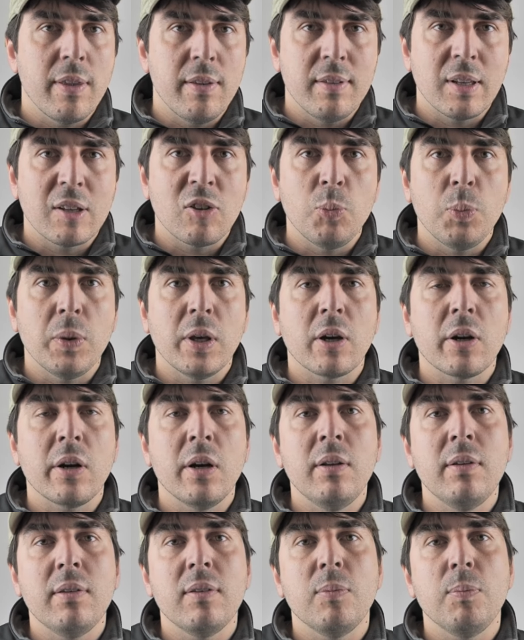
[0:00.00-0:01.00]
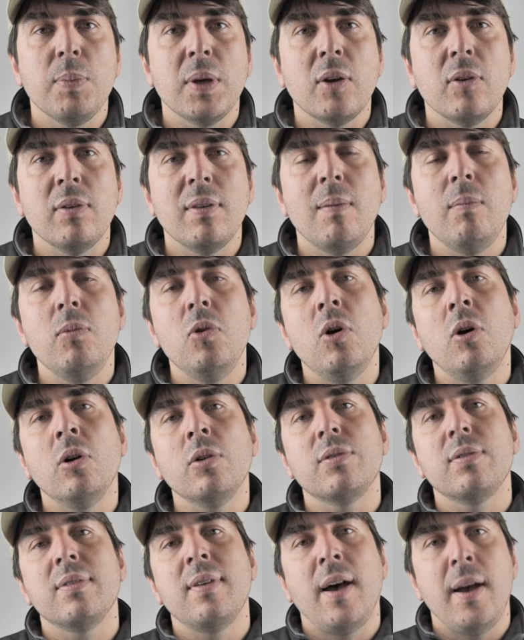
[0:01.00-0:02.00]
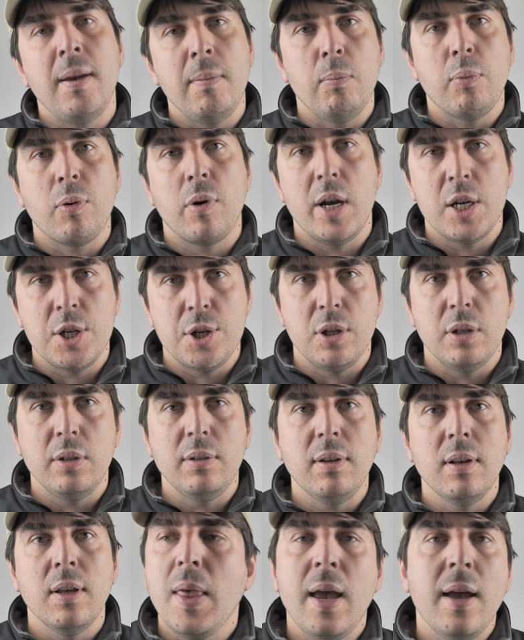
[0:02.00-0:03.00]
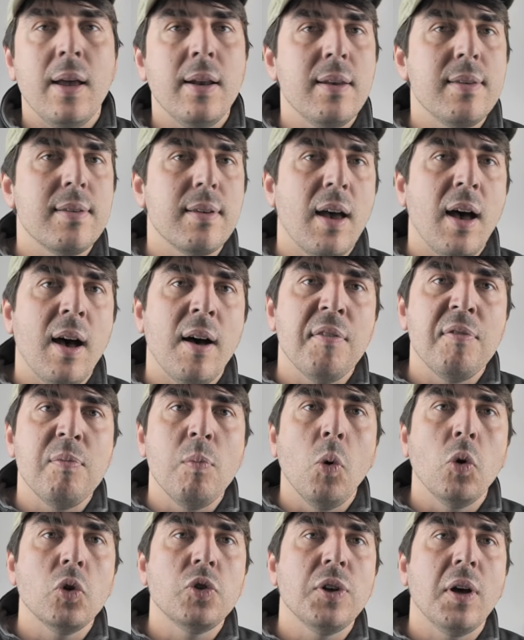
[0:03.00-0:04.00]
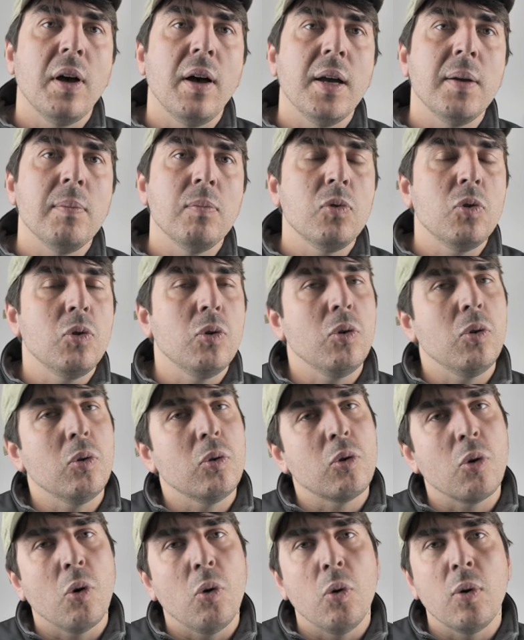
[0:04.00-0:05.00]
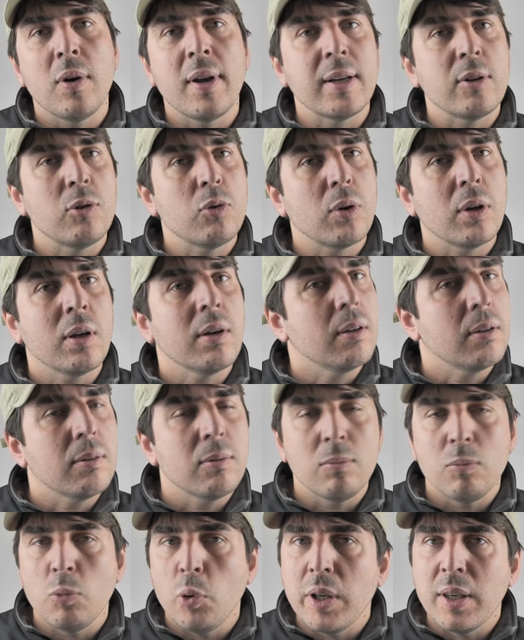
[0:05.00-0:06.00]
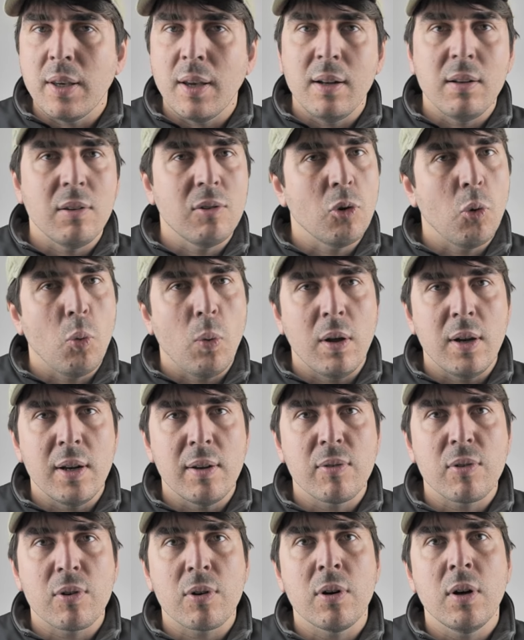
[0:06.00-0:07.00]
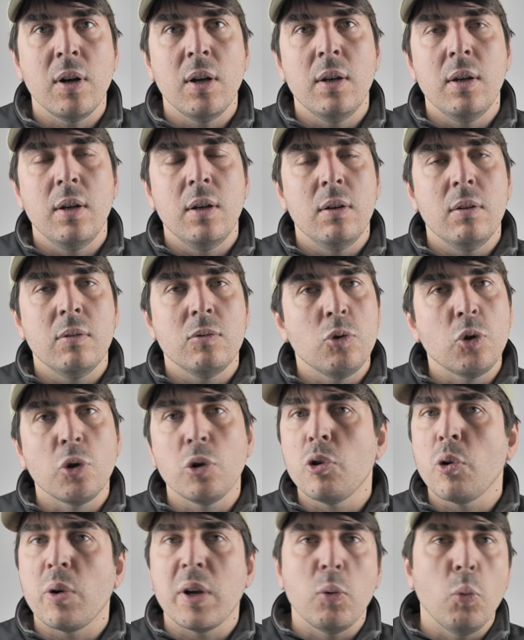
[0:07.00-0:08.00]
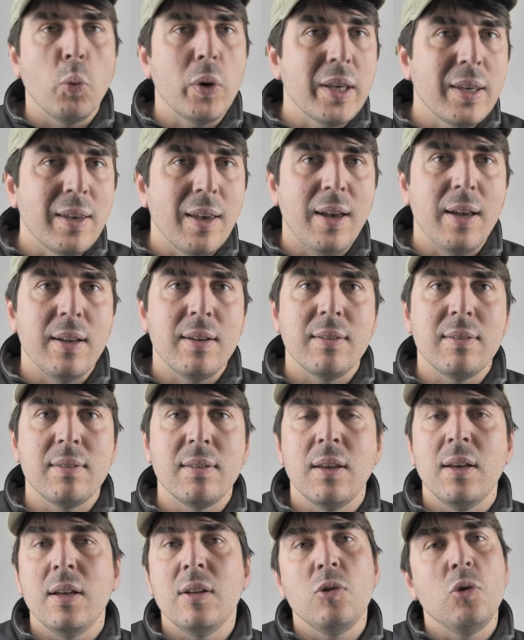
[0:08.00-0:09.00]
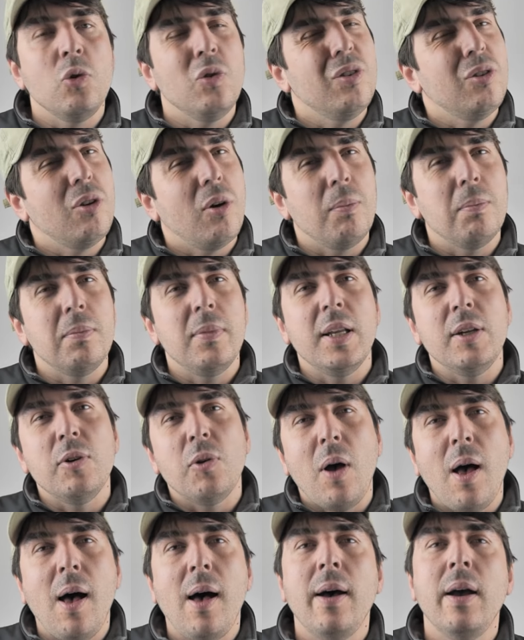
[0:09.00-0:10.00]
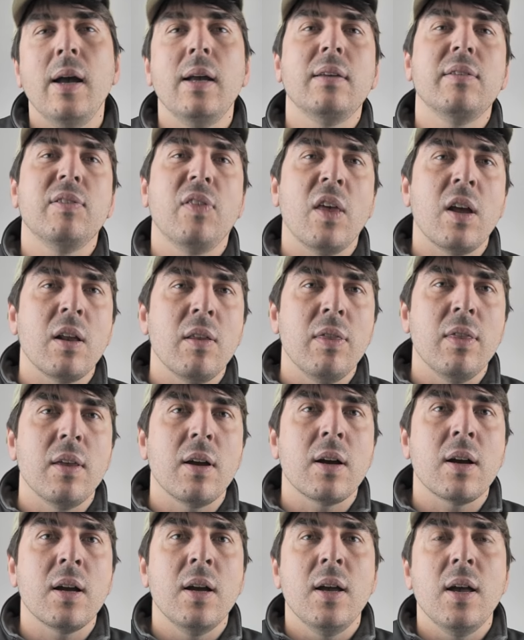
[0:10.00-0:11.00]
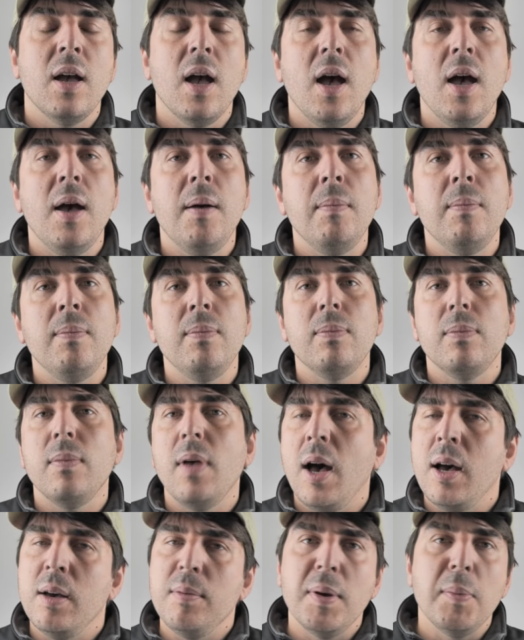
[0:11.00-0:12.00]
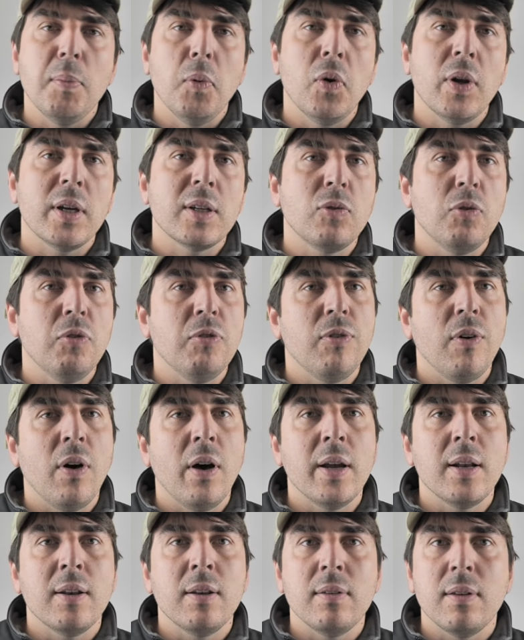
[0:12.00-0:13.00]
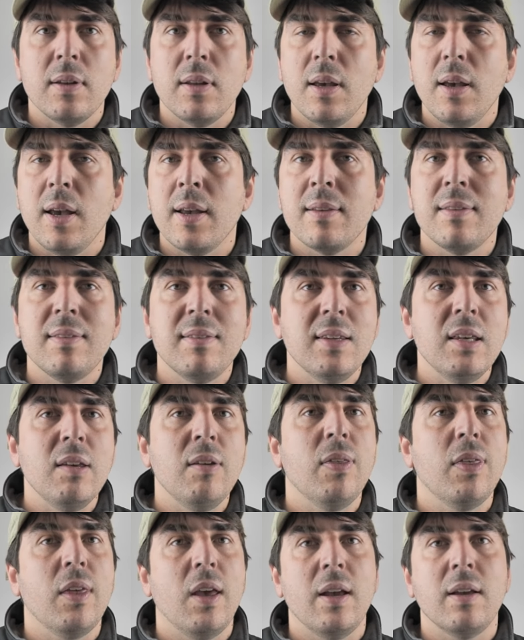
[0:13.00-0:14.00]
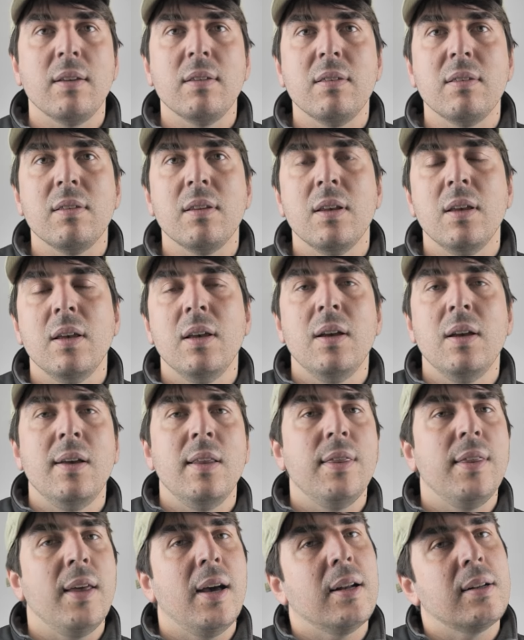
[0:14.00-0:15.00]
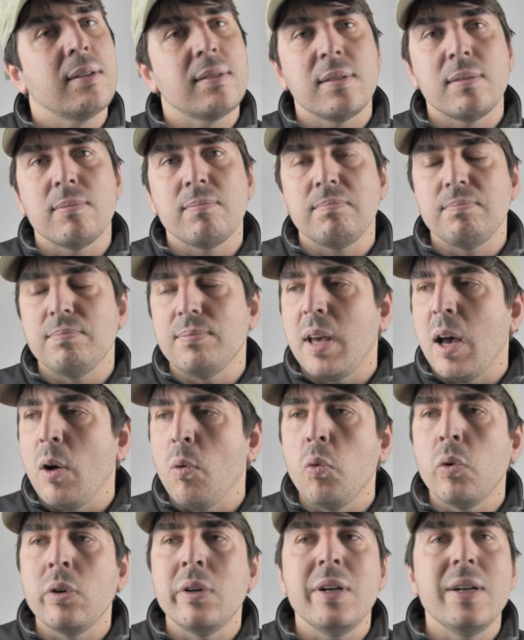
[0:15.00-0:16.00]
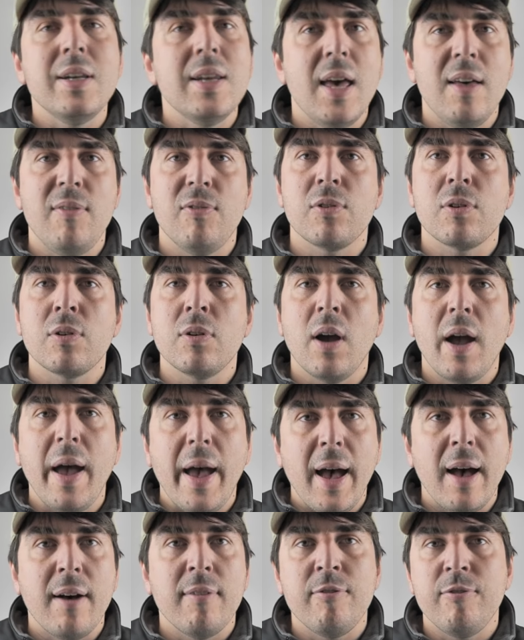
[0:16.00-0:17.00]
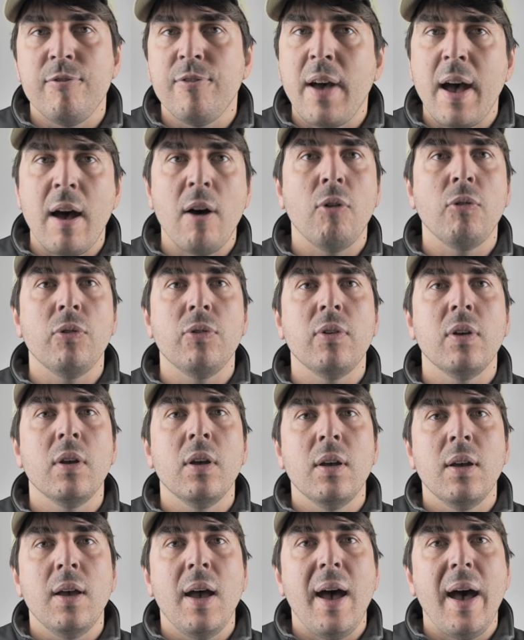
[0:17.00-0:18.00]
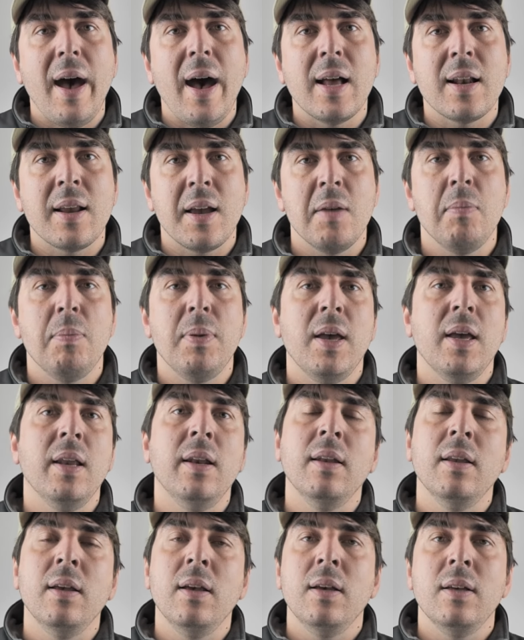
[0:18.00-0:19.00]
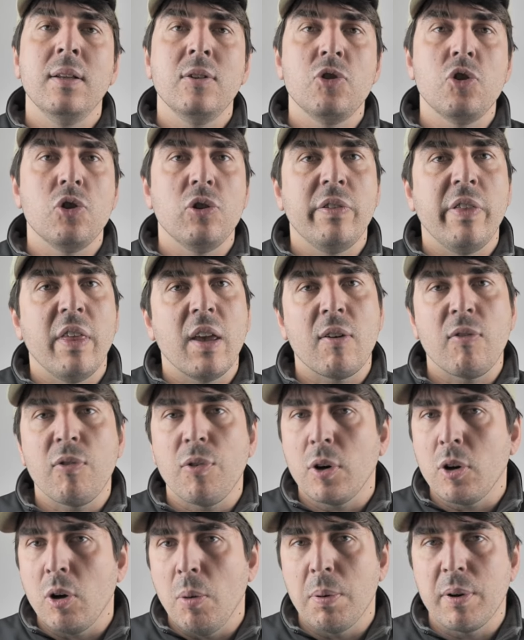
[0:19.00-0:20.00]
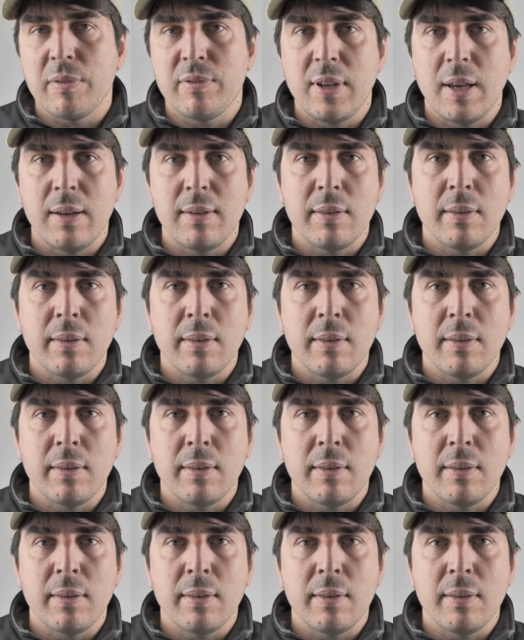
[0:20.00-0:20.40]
this experience because I'm not time pressured and I have more time to go like during weekends or whatever, to go during weekends, do some little hikes then and there. And I'm able like to find and see things that I would never have found had I been just there for a couple of days.